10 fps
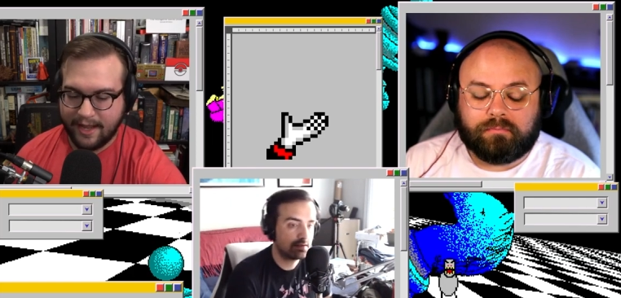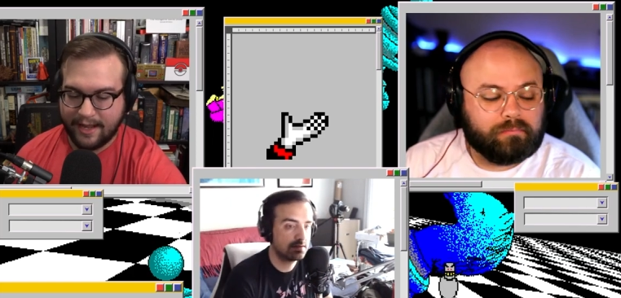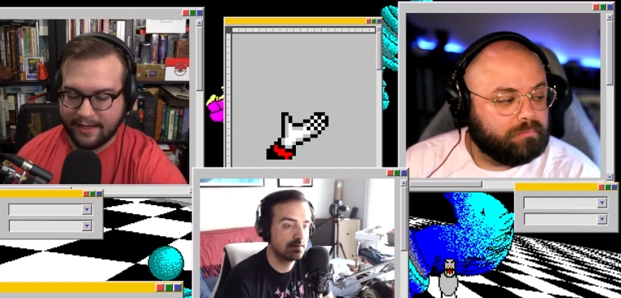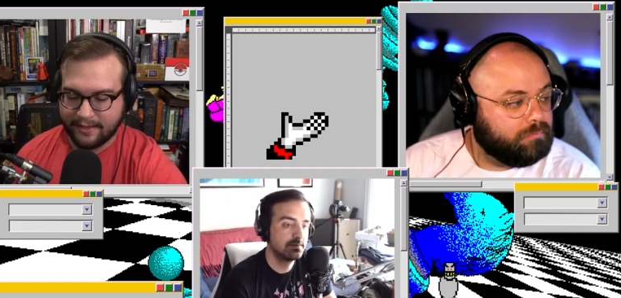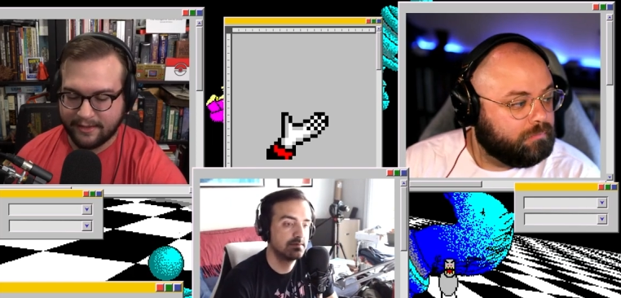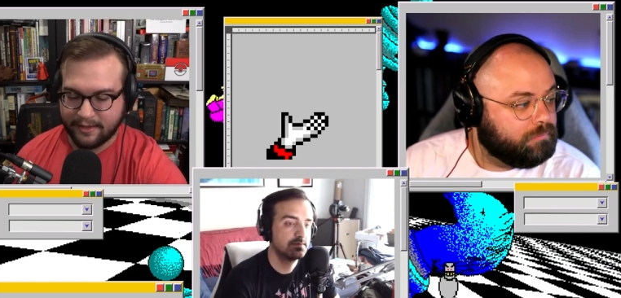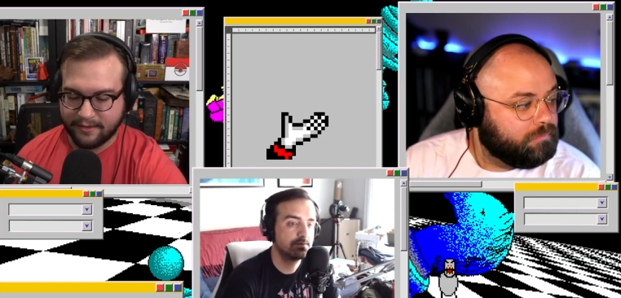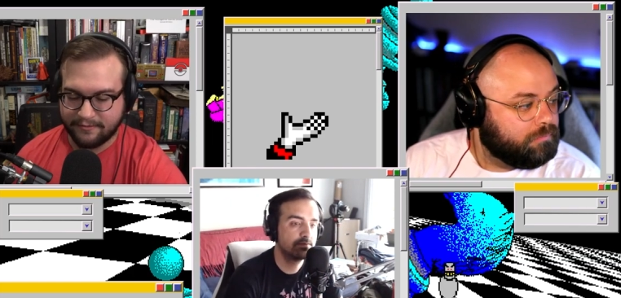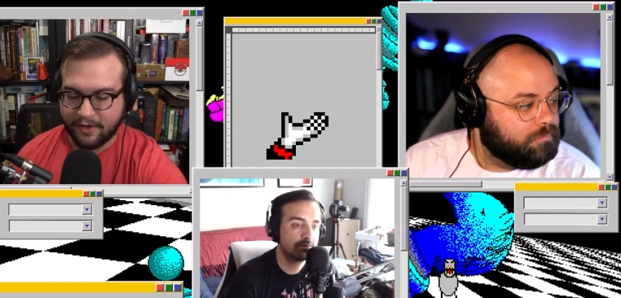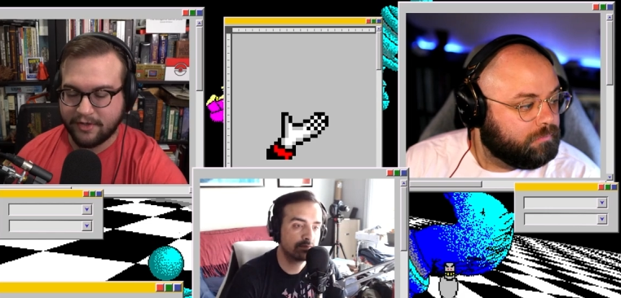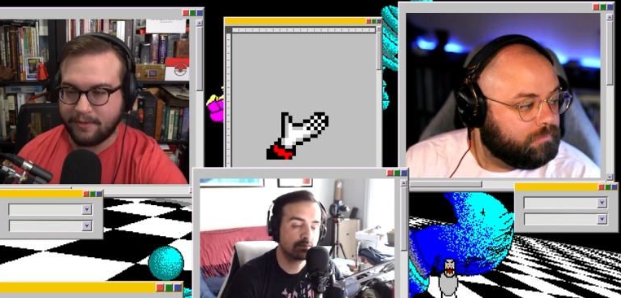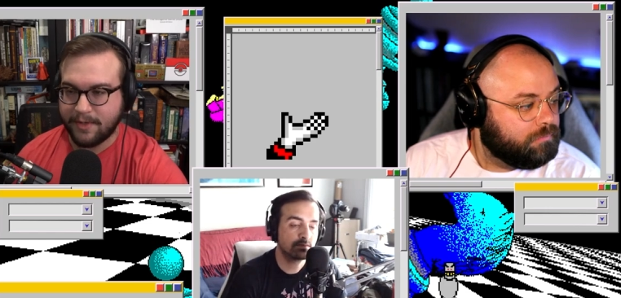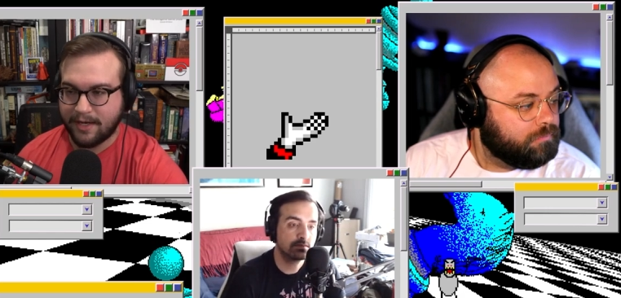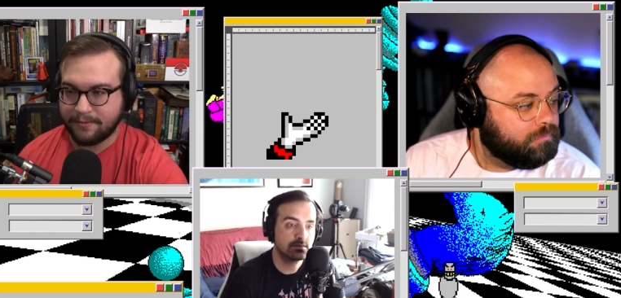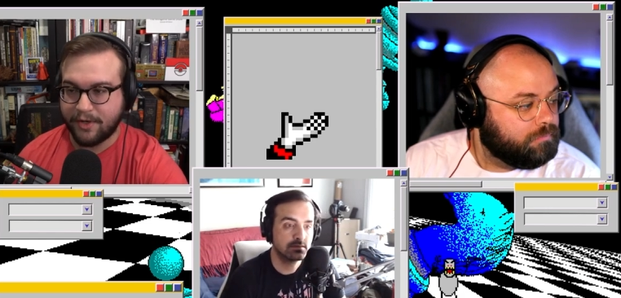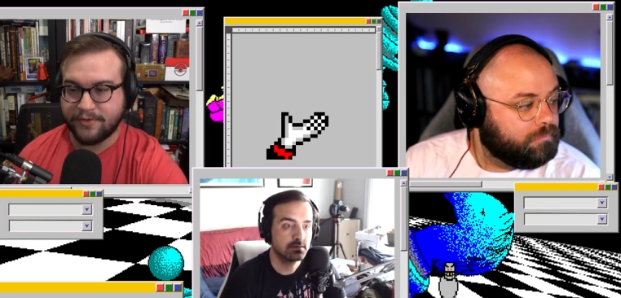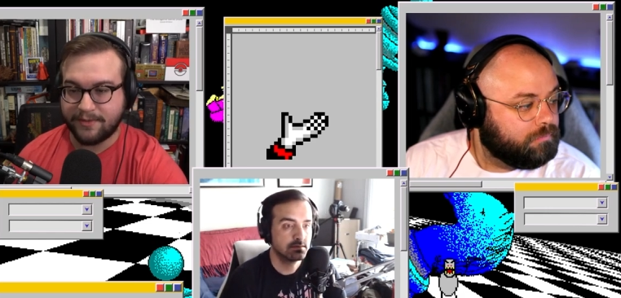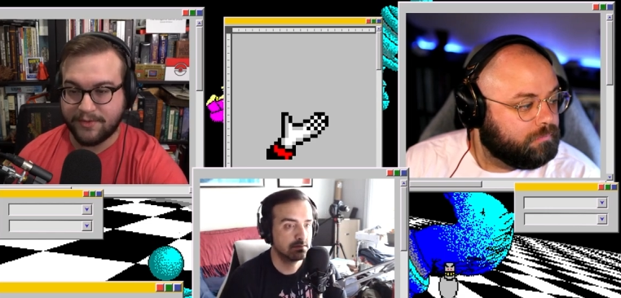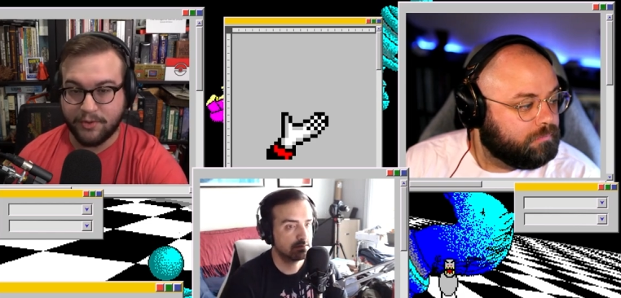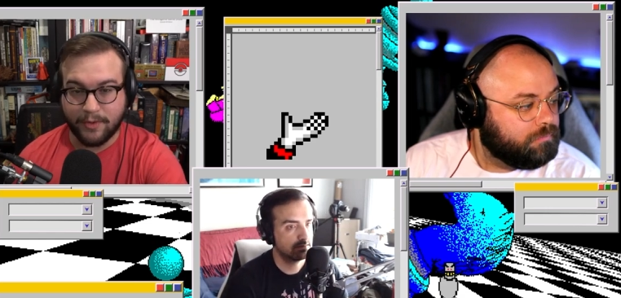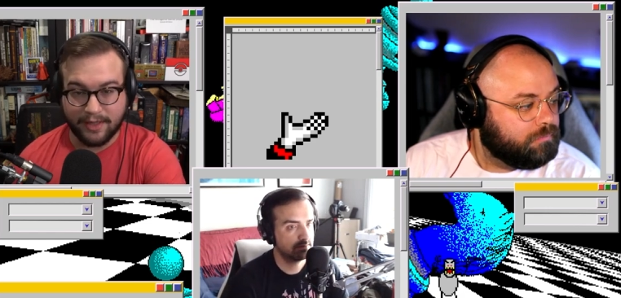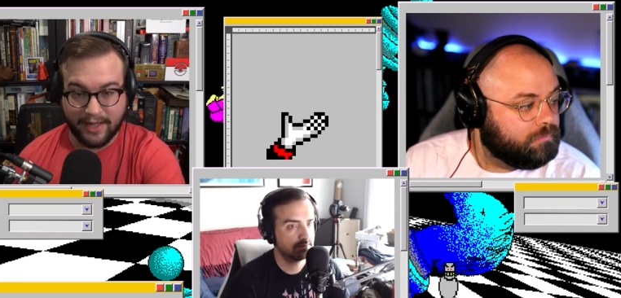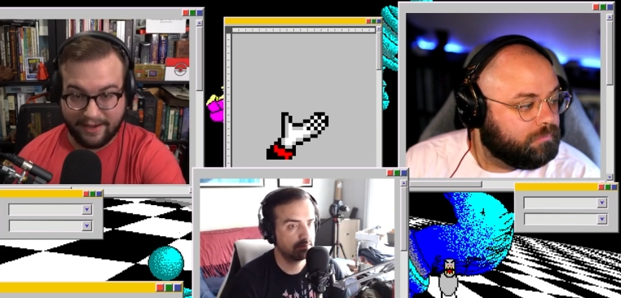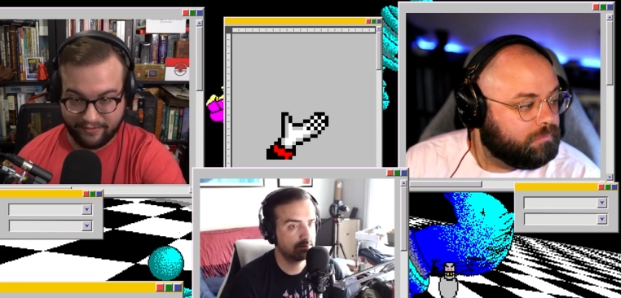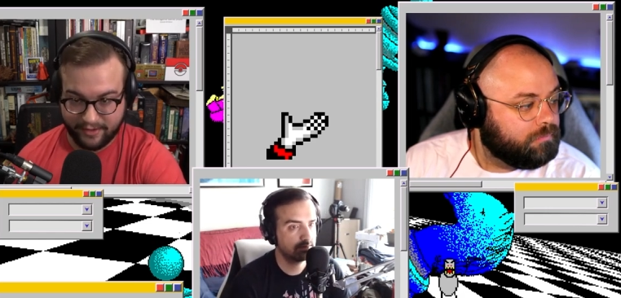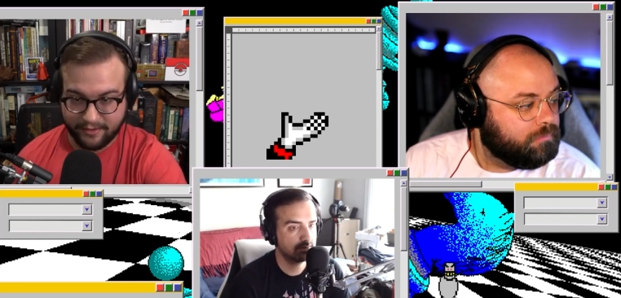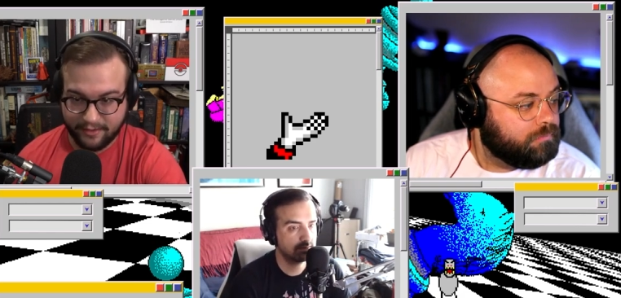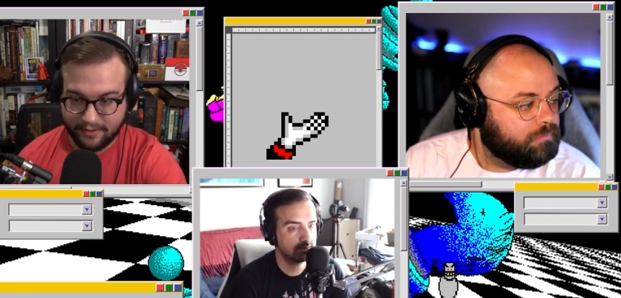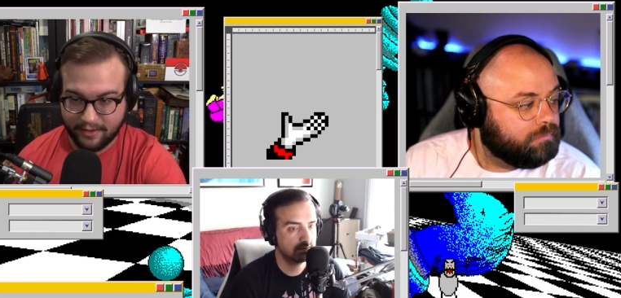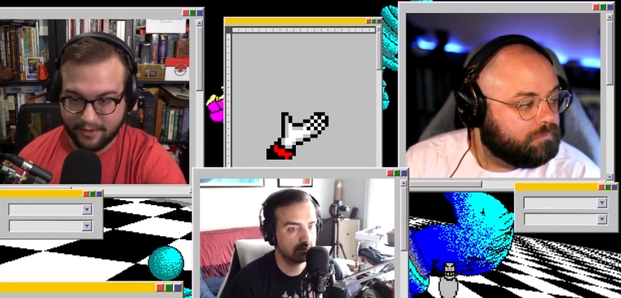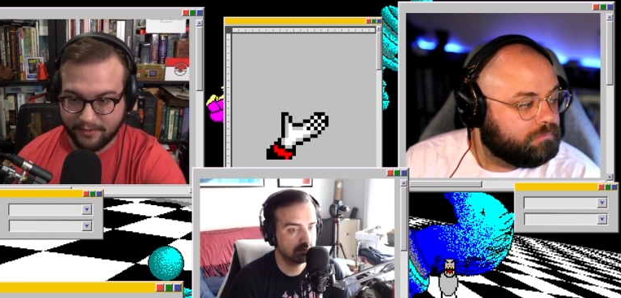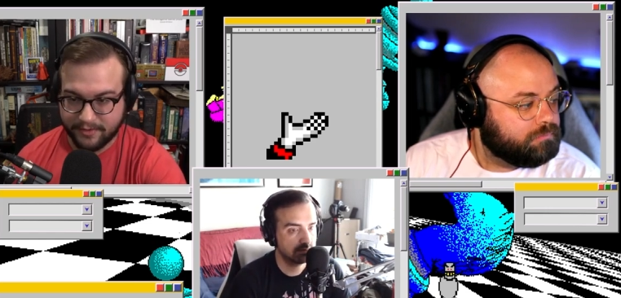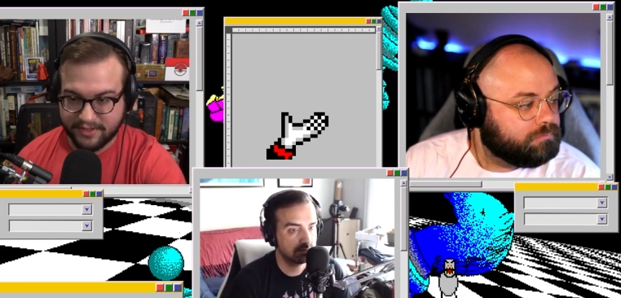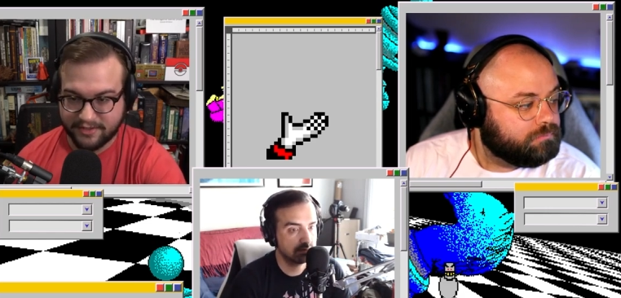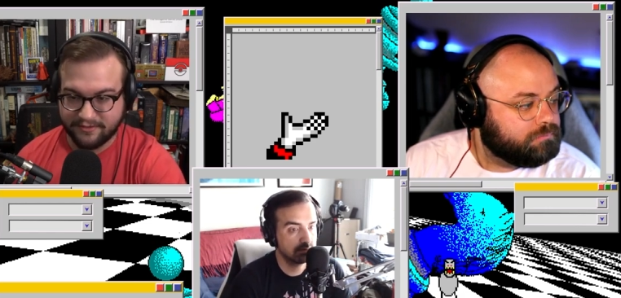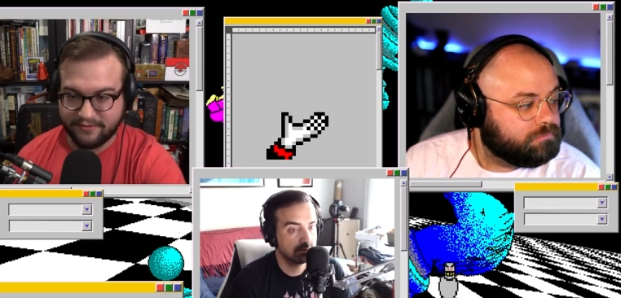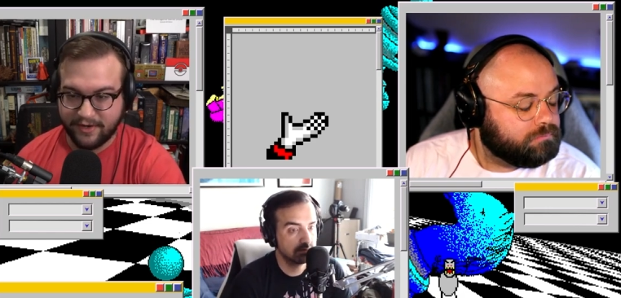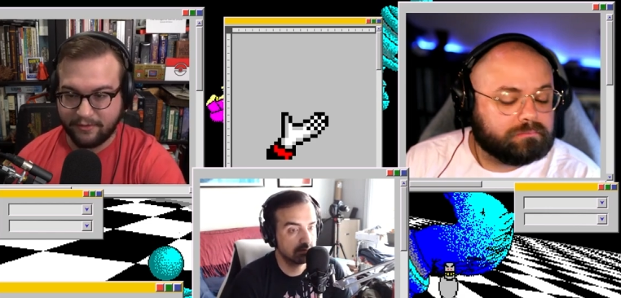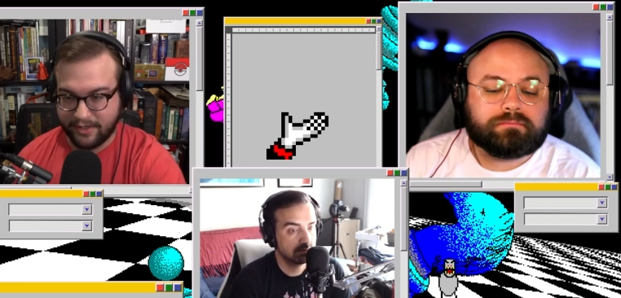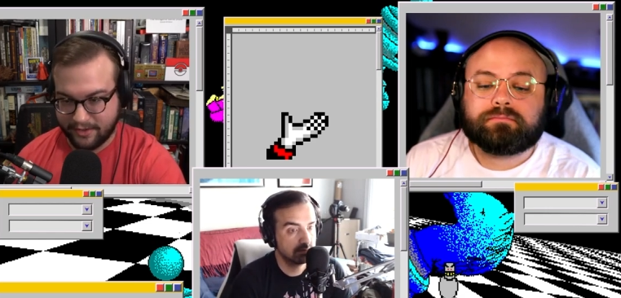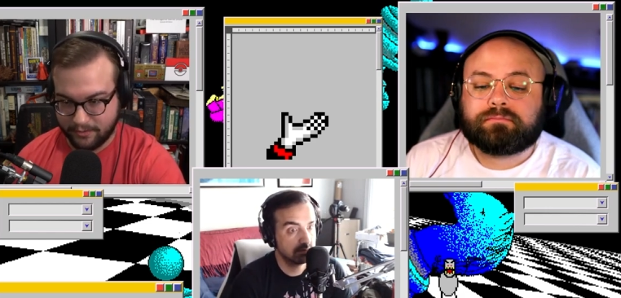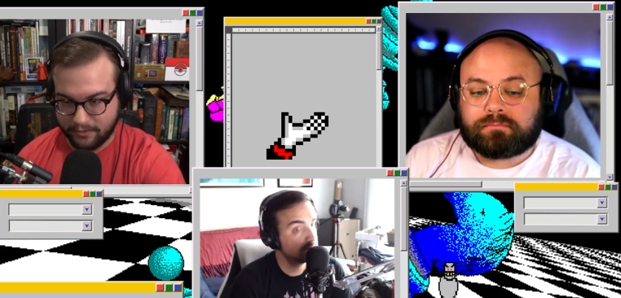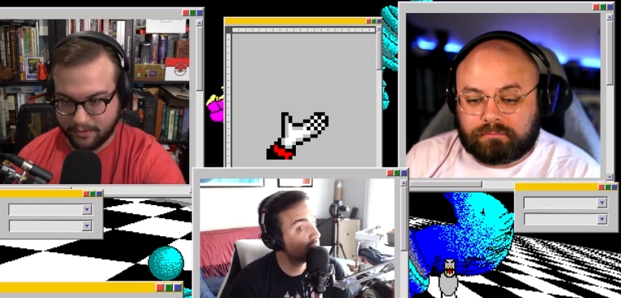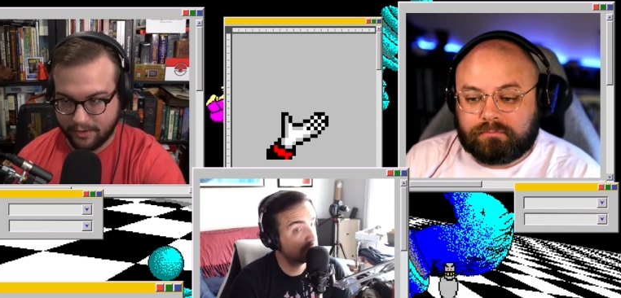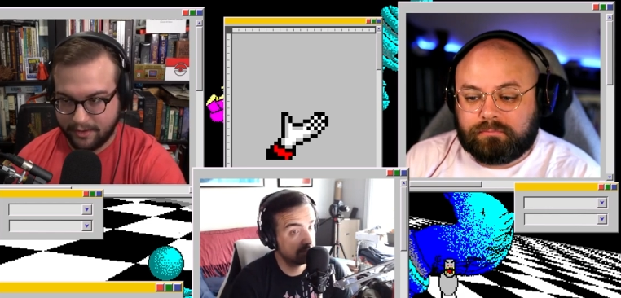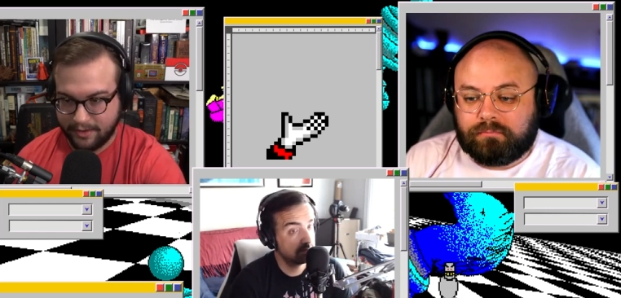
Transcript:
Speaker 1: It the volume knob goes up to 11, which is very cool